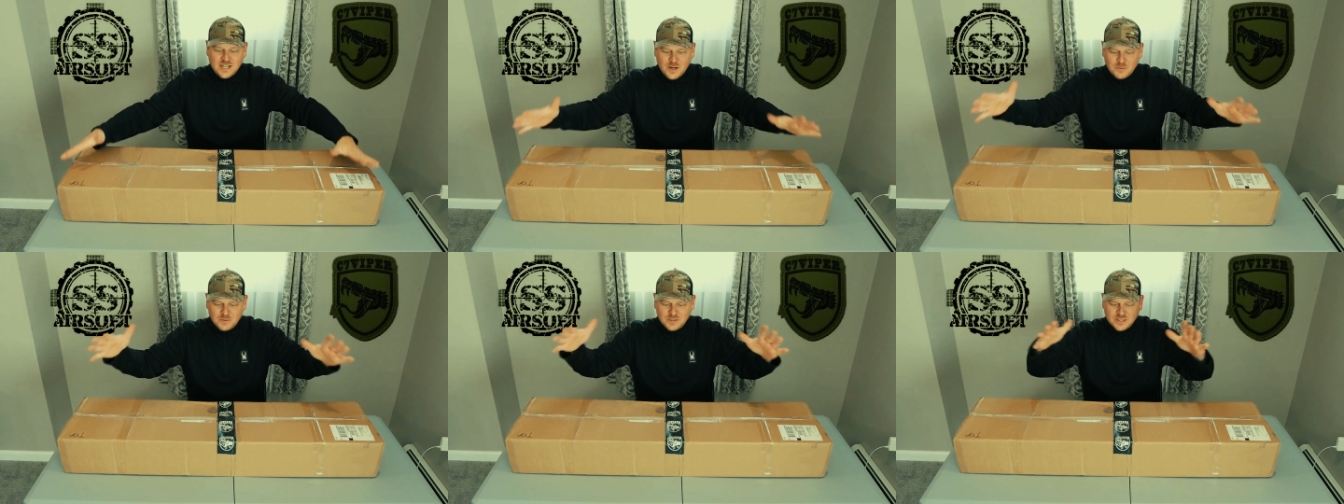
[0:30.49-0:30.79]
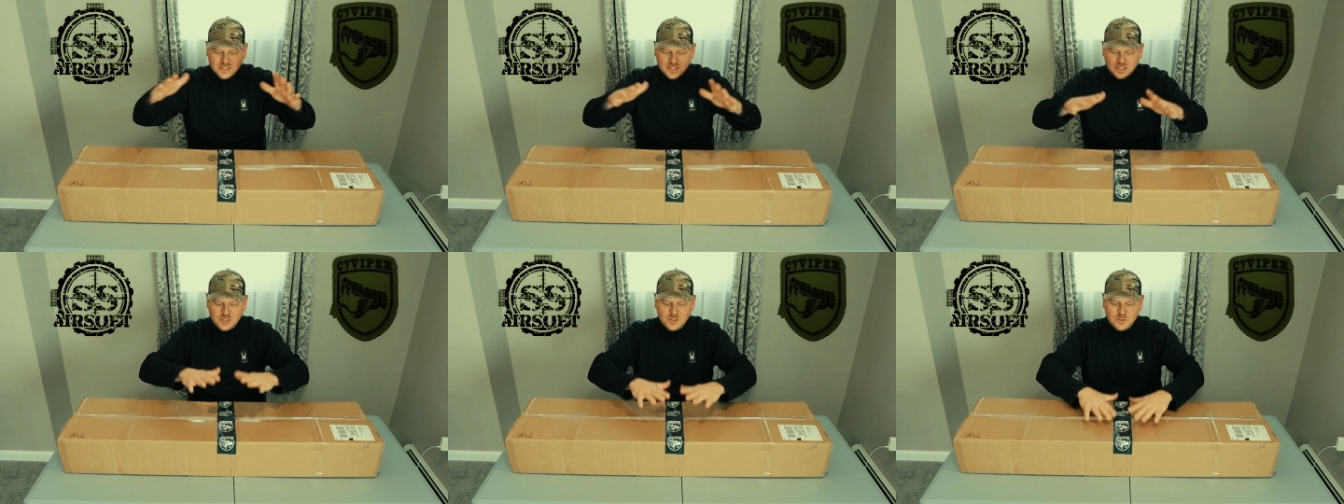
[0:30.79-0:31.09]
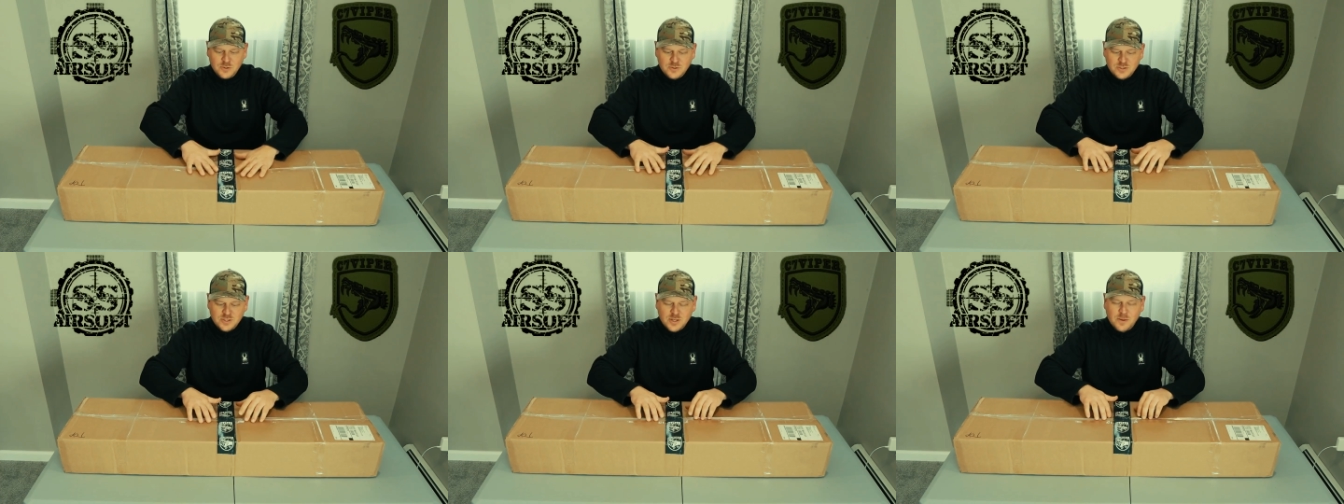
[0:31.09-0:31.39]
I was going to
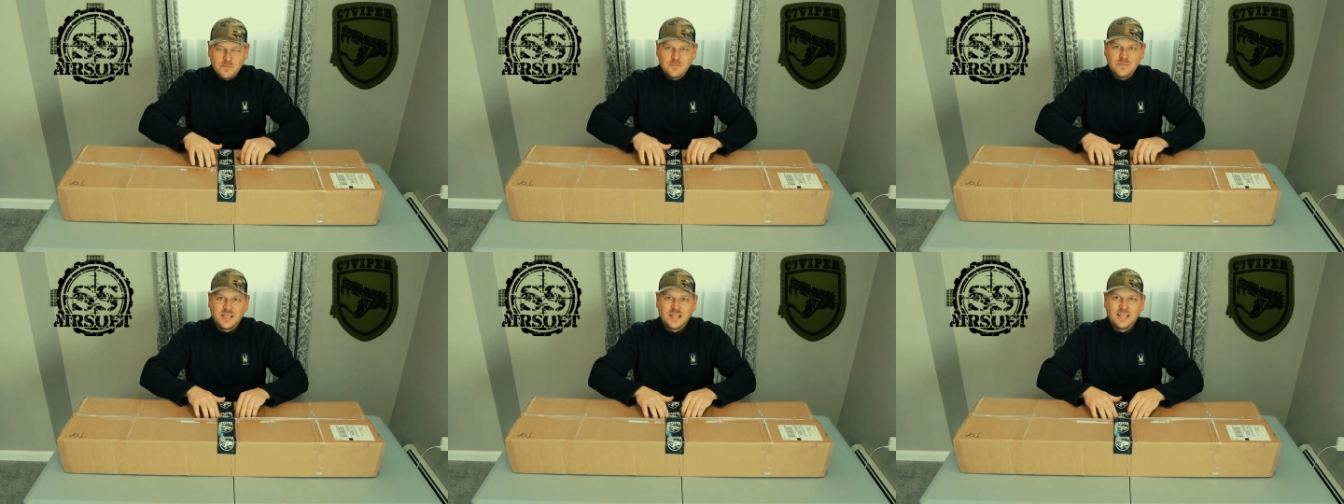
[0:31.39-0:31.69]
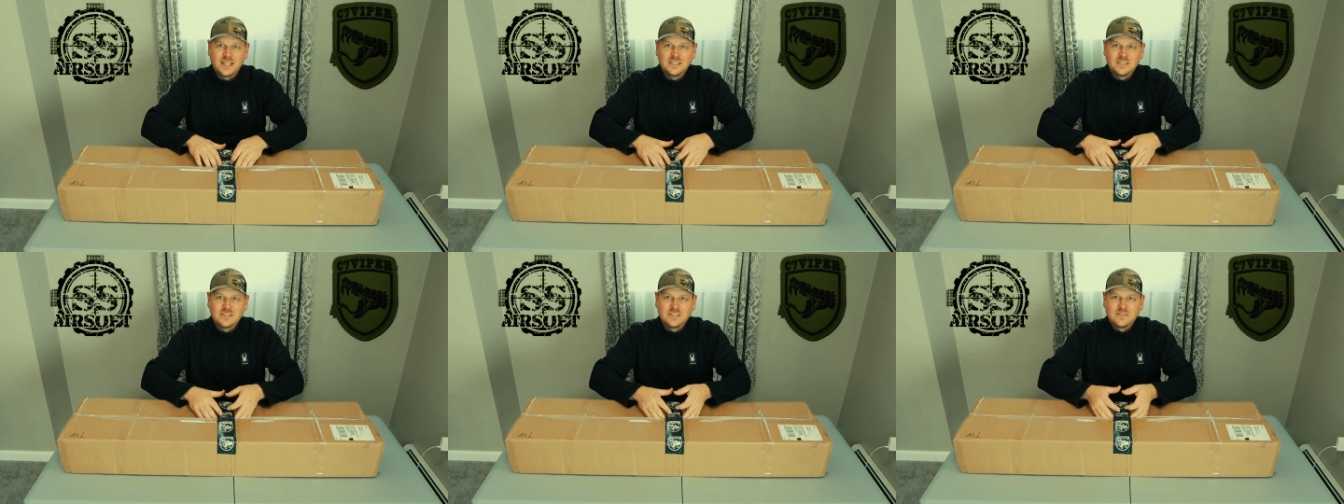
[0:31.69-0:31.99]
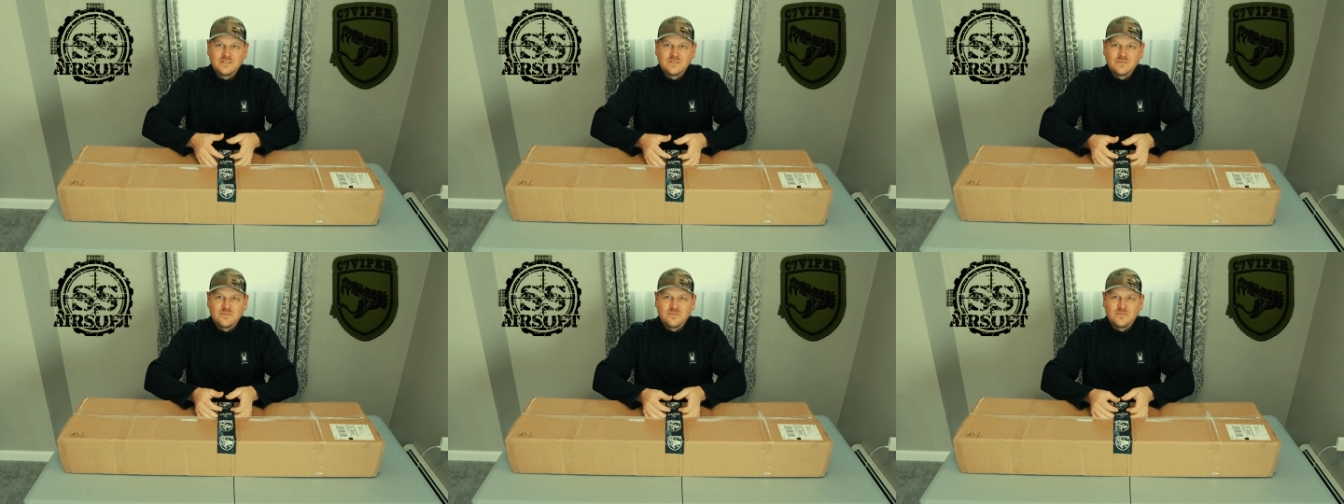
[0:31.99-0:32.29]
use something
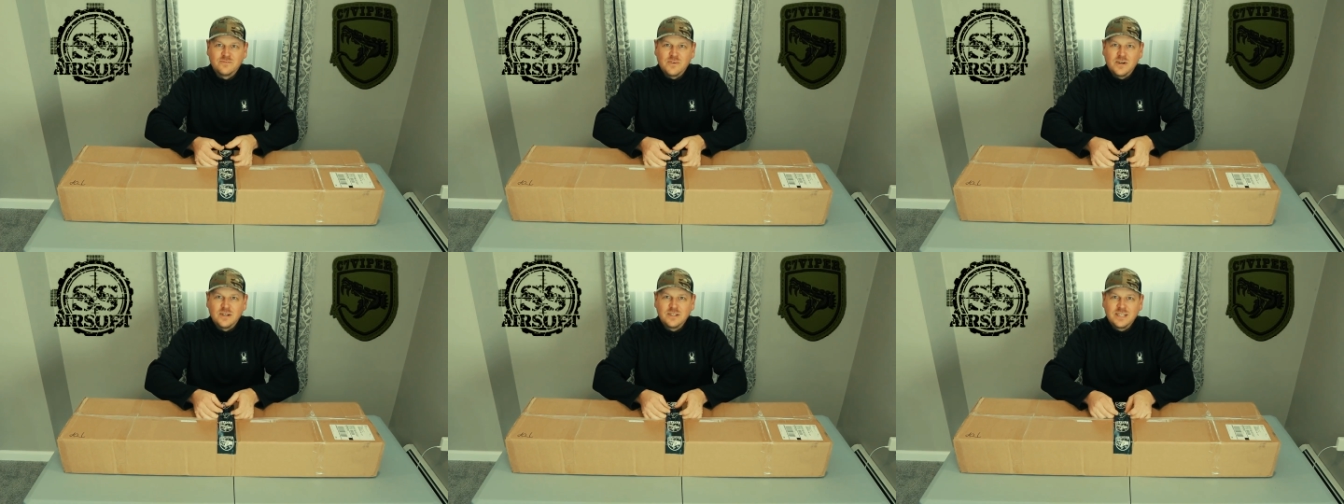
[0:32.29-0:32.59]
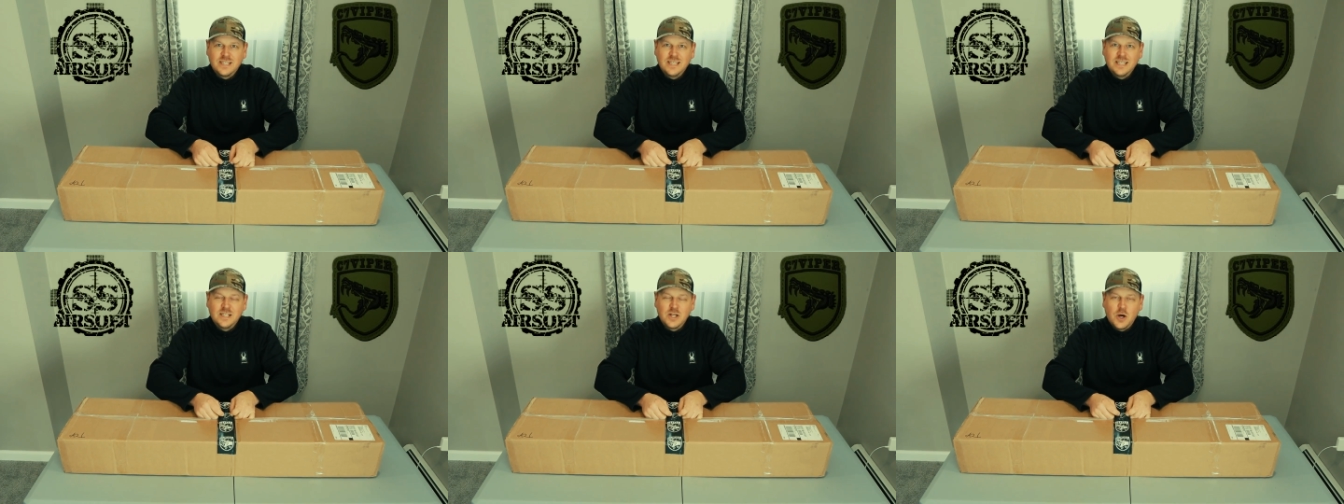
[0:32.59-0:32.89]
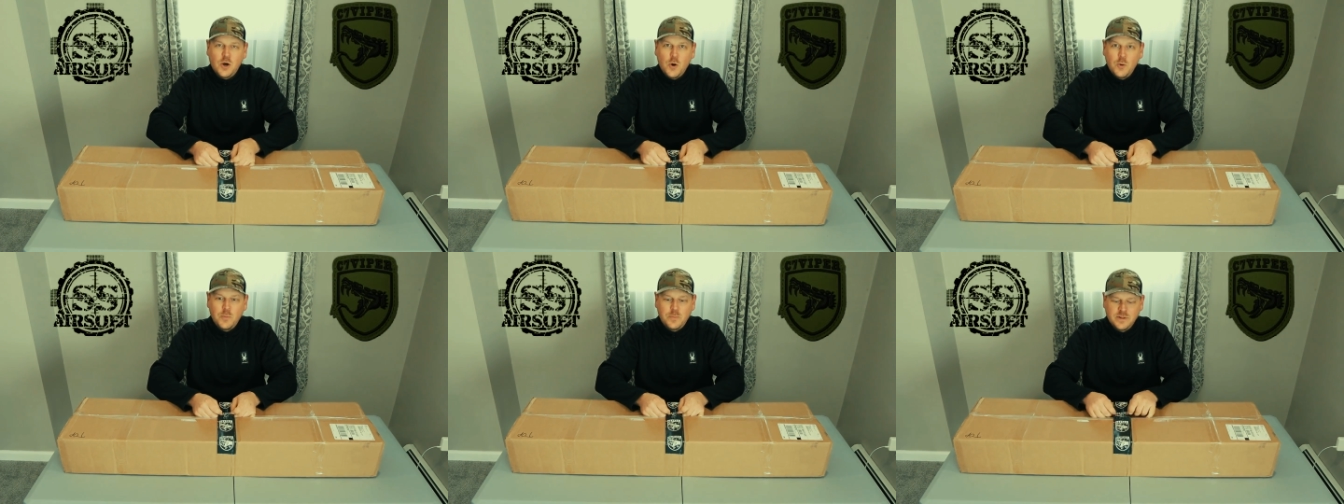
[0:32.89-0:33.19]
funky
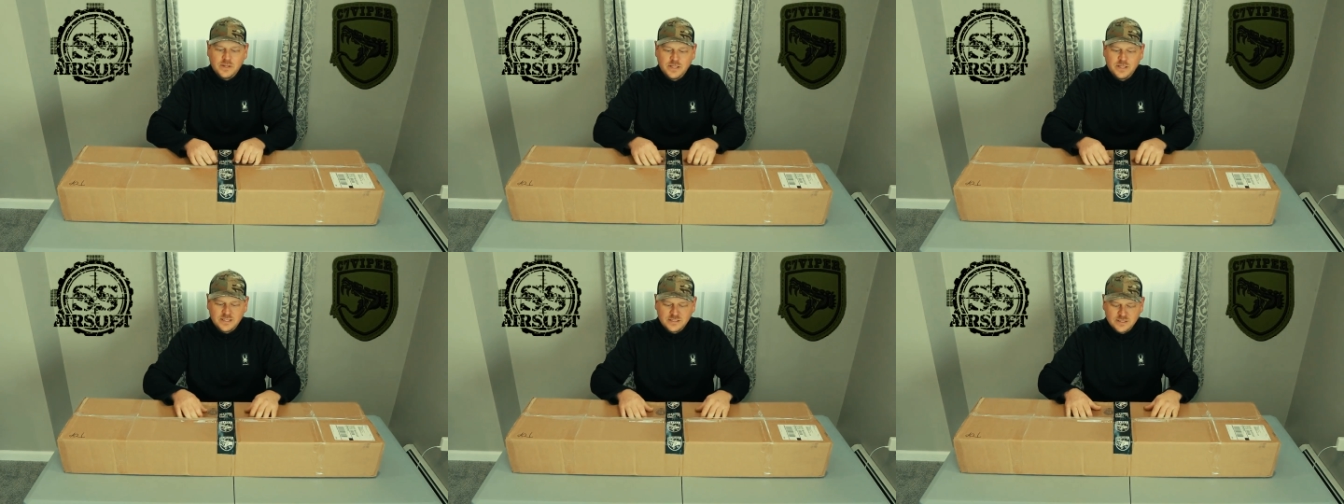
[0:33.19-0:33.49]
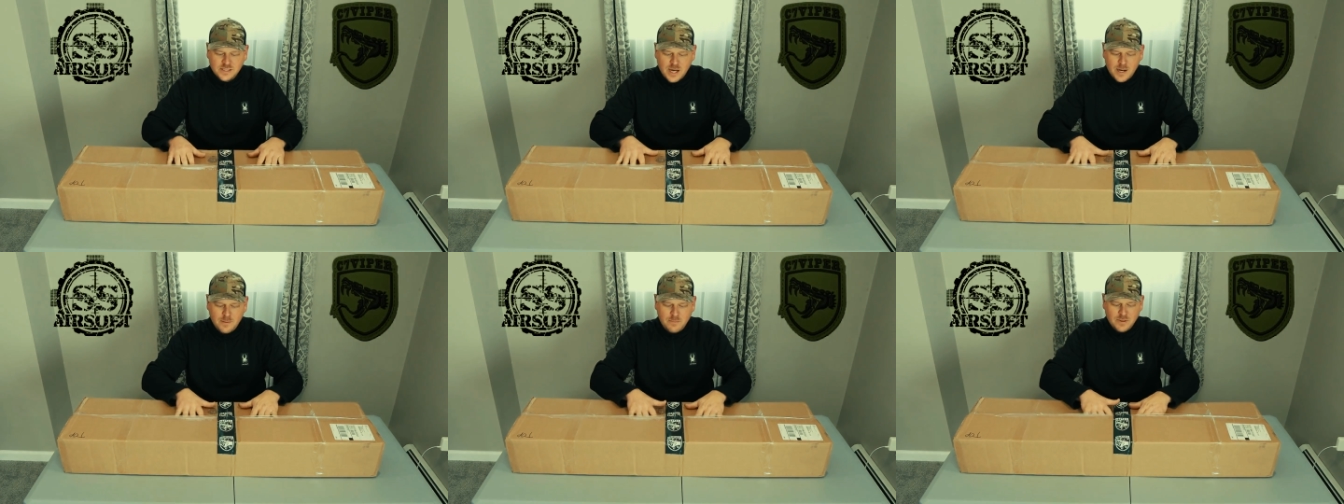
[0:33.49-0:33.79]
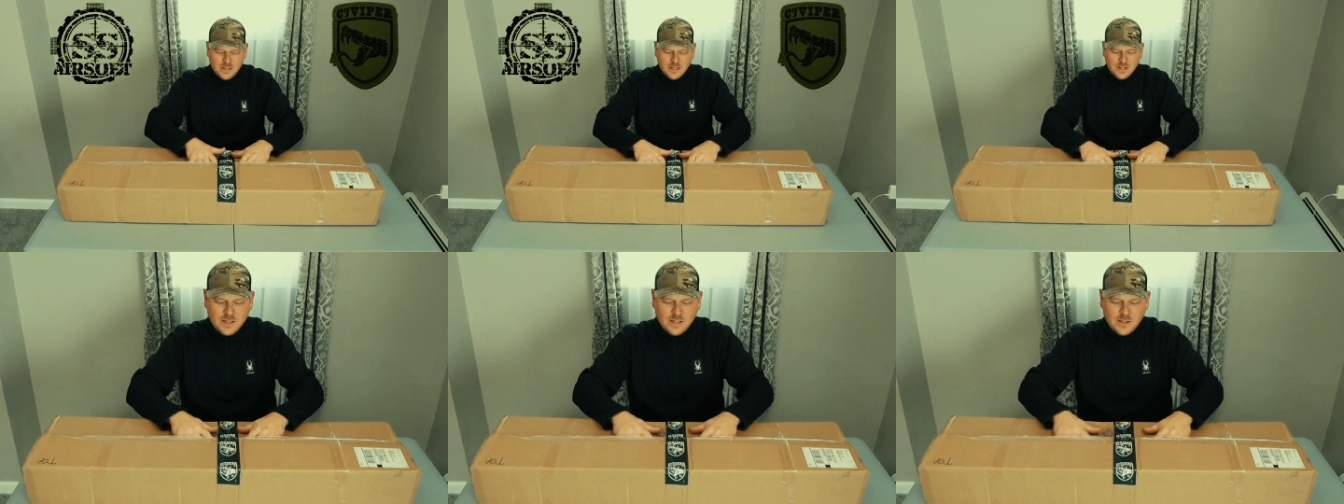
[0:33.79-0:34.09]
to open this
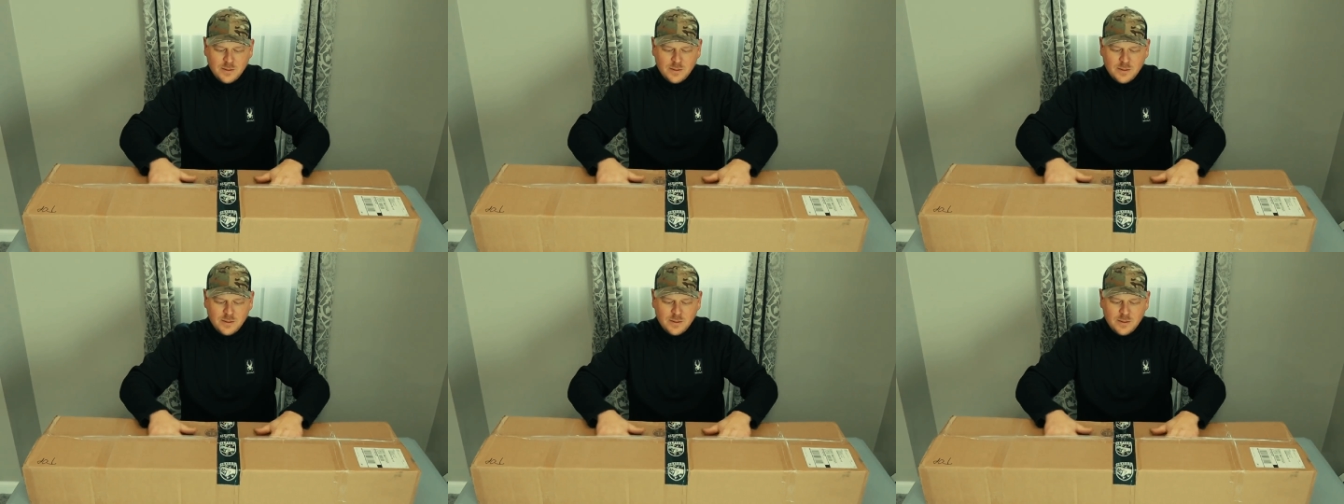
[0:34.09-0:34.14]
up,